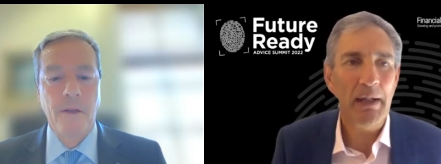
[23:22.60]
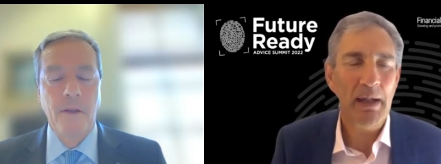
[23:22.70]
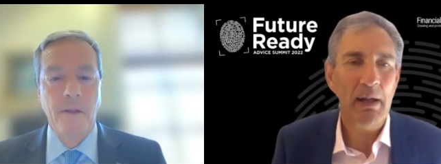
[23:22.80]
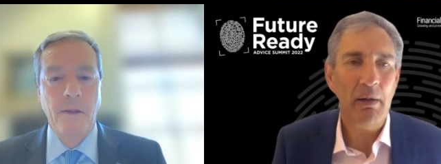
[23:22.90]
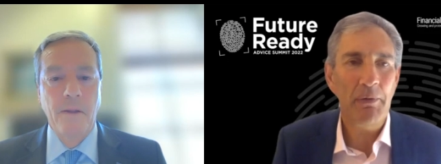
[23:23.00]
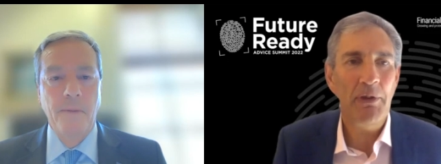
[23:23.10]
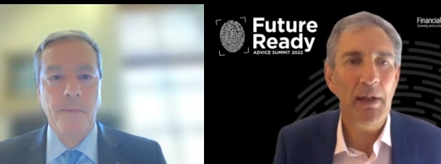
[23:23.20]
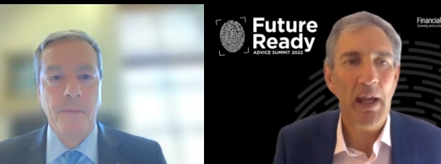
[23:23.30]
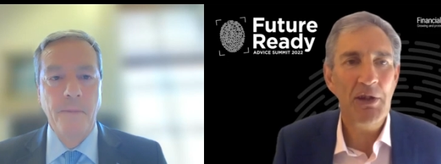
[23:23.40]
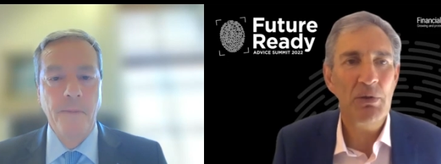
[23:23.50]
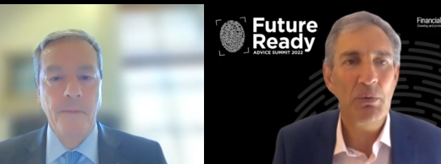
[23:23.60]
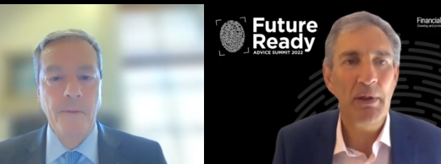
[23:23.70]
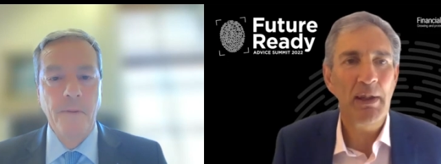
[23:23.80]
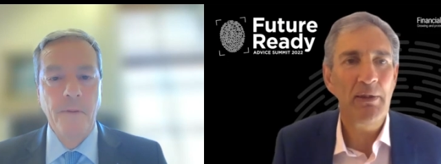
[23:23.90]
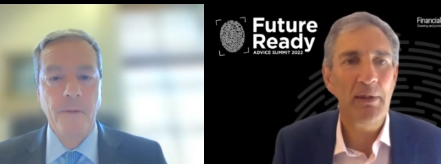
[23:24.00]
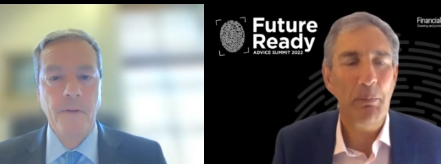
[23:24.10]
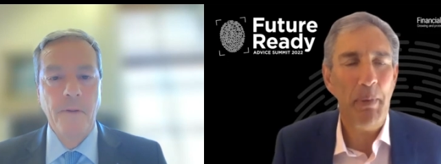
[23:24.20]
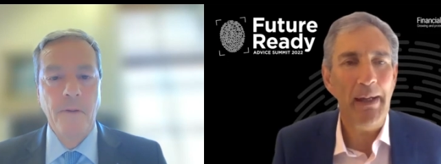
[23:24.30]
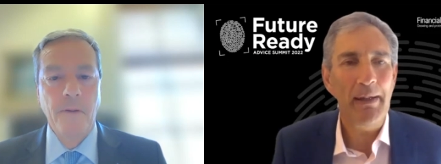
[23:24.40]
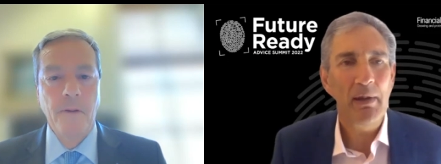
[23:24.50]
Speaker 1: and that obviously national will need to
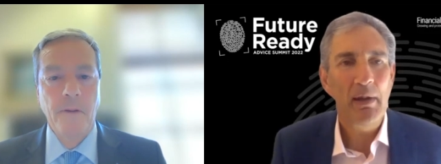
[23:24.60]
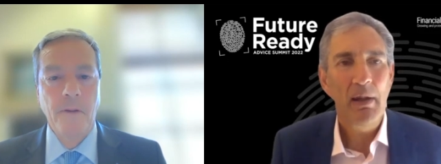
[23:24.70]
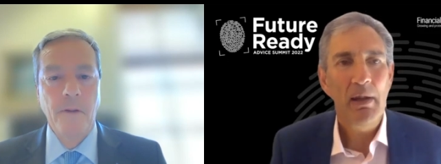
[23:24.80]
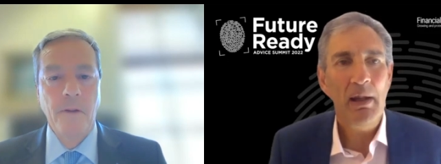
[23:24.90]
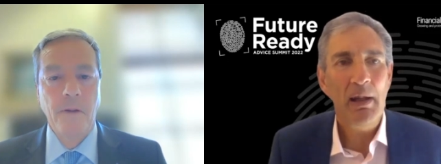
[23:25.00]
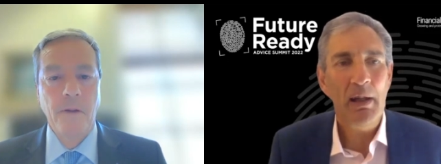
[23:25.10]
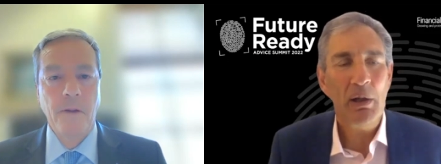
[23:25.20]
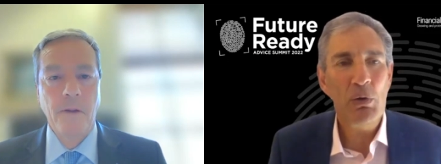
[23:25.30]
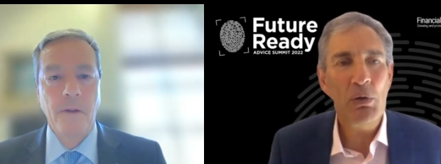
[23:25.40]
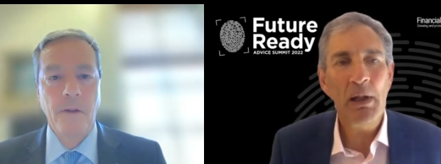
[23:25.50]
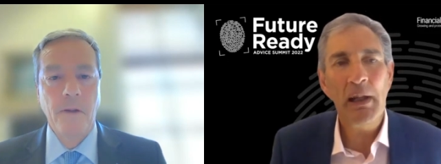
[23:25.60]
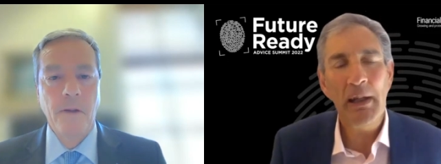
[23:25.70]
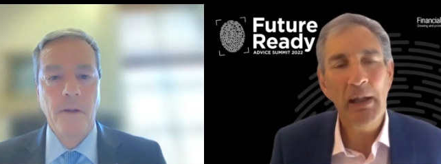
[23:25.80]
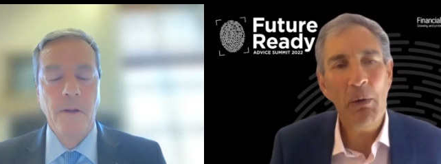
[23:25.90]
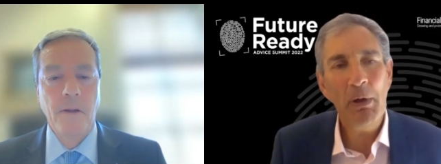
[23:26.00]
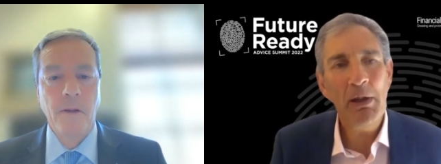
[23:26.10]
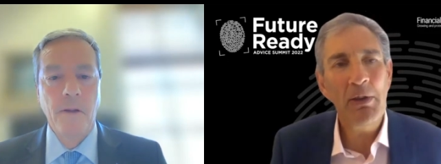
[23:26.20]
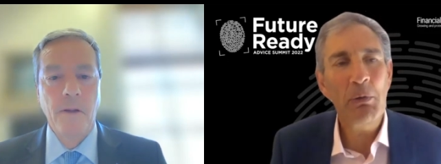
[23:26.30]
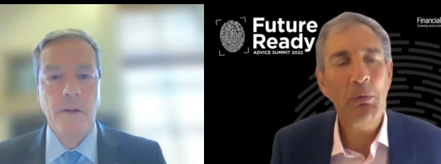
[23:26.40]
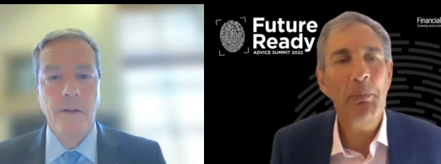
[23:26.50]
debate uh, accordingly. Yeah, where do you
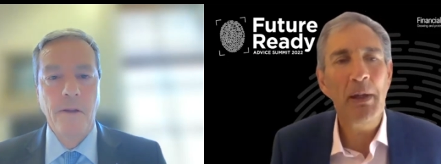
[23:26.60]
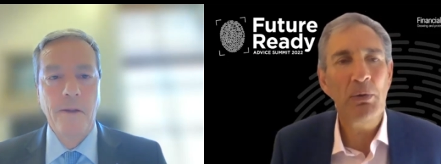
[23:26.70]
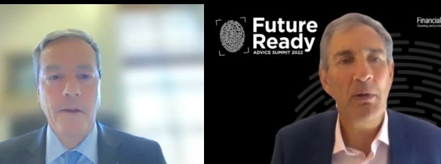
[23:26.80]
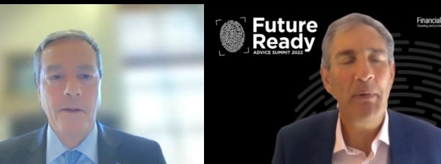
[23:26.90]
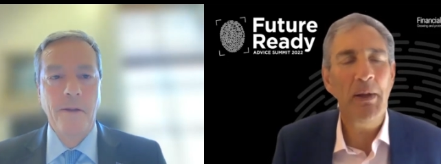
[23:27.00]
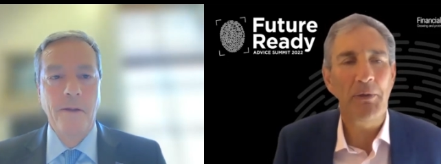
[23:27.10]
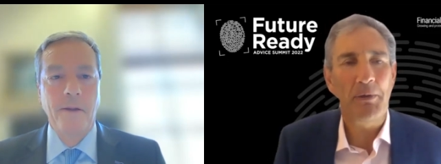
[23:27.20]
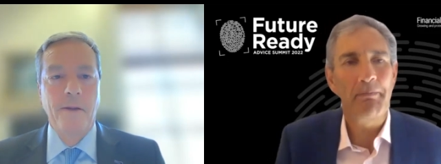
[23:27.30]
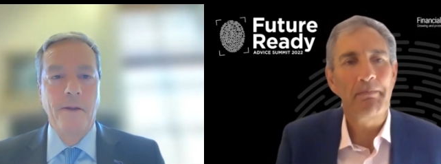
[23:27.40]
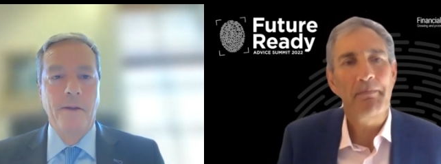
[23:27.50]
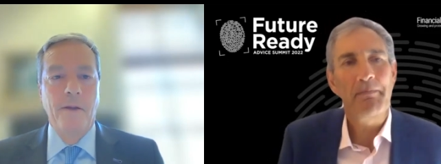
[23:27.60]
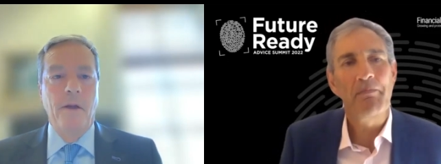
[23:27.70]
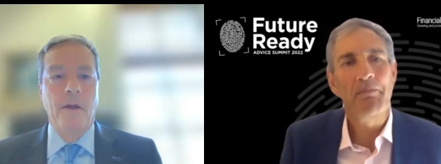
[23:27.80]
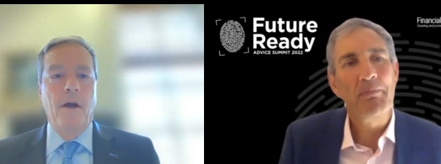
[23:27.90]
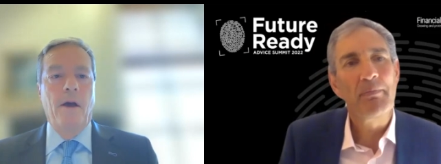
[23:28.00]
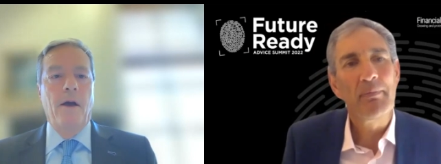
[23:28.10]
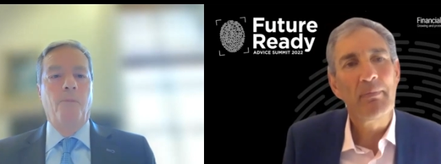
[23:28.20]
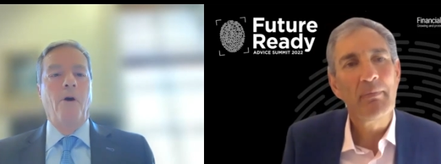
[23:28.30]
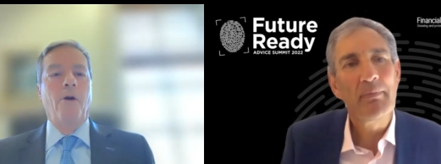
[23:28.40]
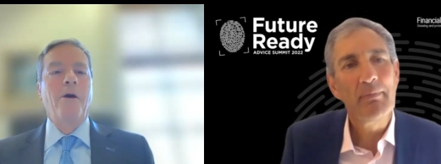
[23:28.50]
think we'll be in 12 months?
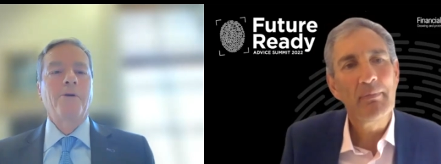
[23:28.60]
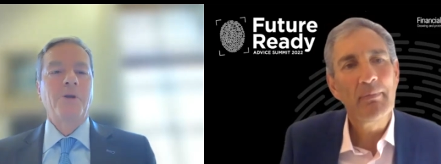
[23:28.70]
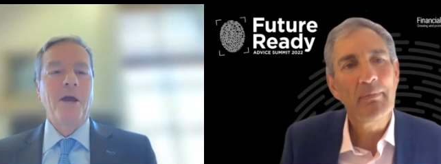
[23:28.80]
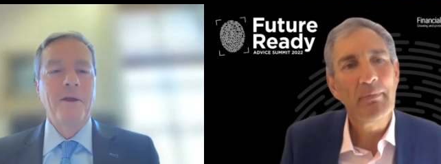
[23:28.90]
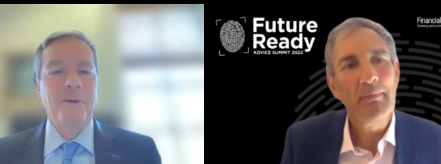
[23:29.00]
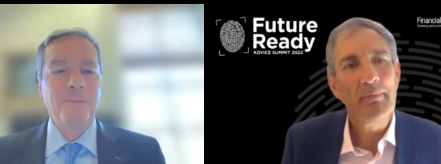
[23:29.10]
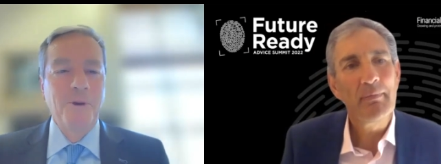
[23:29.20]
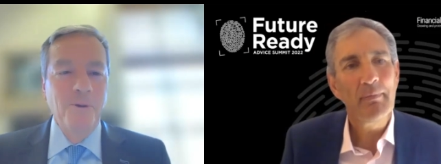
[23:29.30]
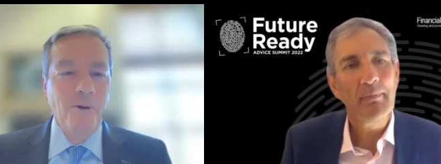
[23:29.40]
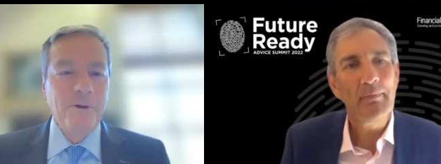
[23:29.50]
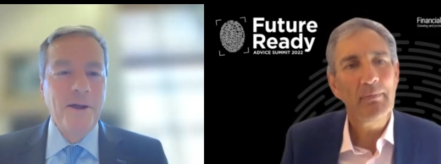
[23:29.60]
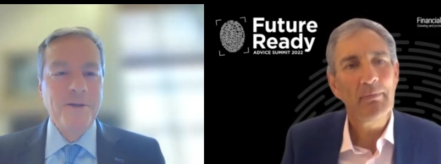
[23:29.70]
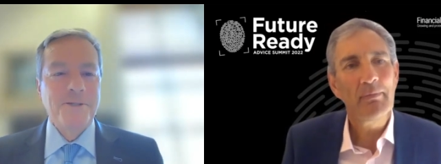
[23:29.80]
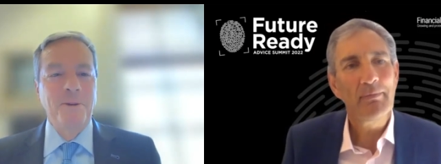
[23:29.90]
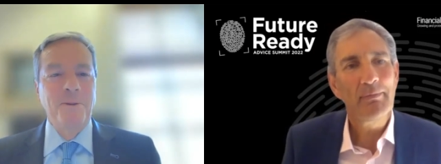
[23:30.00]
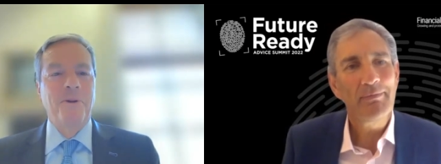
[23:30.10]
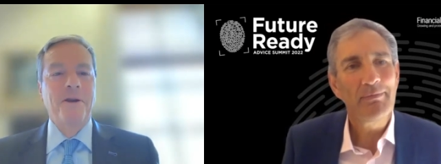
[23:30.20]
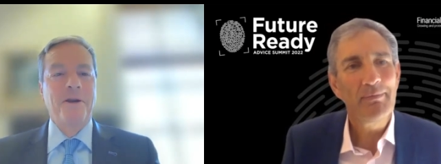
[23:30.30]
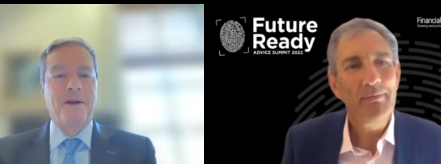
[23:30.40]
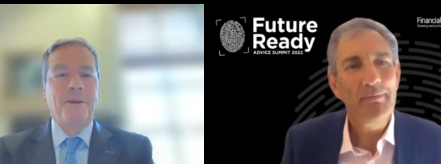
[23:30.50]
Speaker 2: Well, I take it you're not asking me
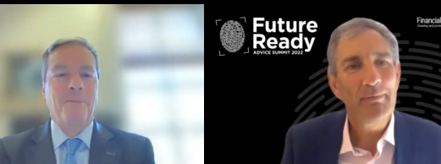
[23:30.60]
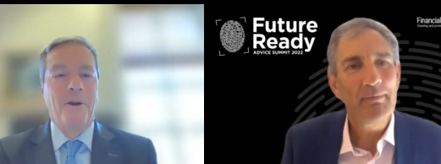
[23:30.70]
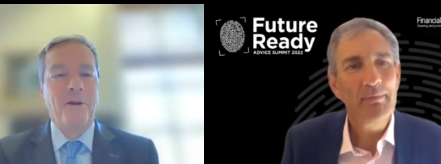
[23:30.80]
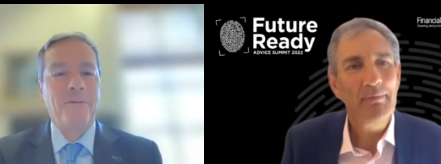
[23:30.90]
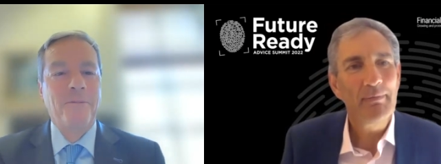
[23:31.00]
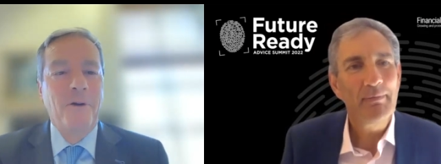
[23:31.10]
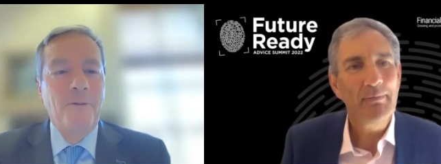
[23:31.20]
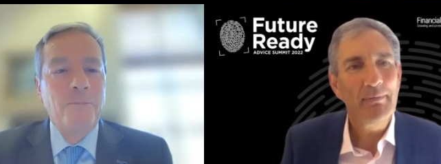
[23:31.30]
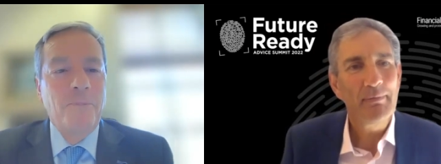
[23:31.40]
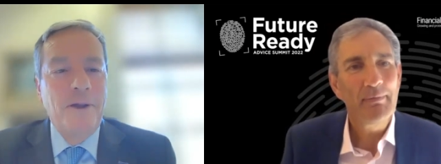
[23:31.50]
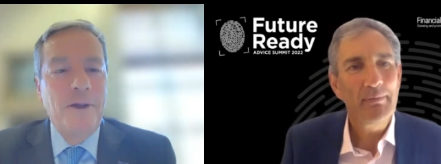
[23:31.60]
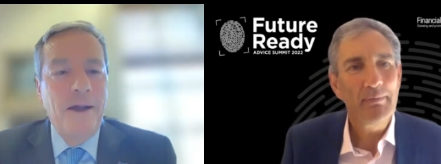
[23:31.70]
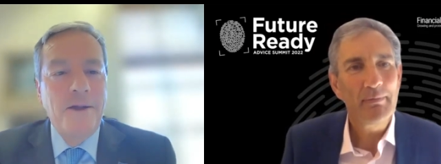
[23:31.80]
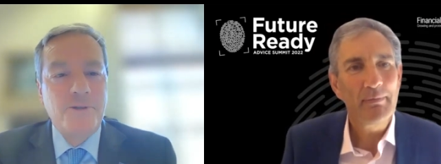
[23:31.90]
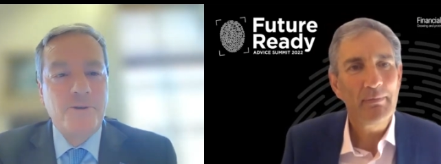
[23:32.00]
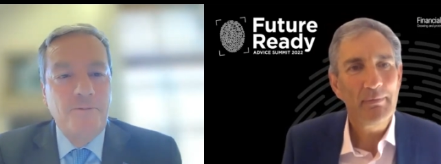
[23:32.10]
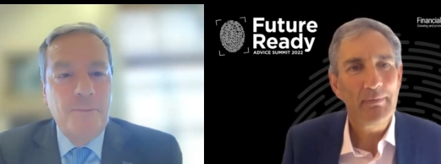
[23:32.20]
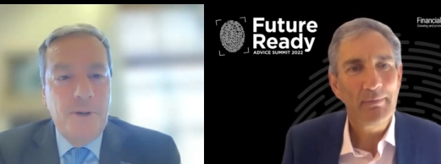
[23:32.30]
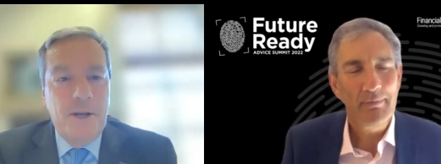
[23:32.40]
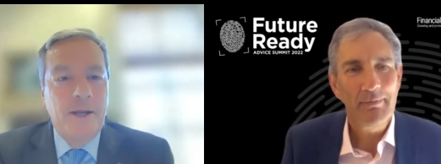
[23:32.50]
politically, but I'll, I'll answer it from
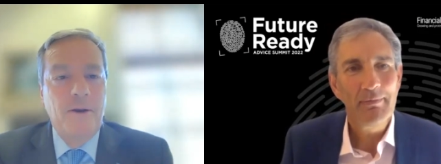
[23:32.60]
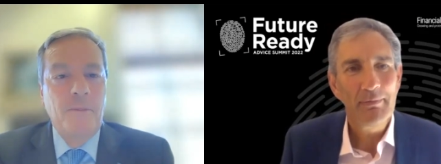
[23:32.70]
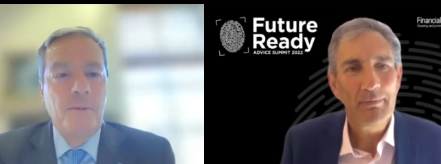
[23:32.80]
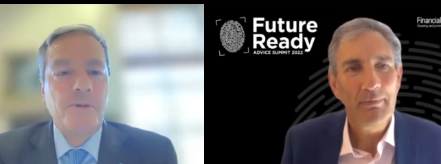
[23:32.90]
an economic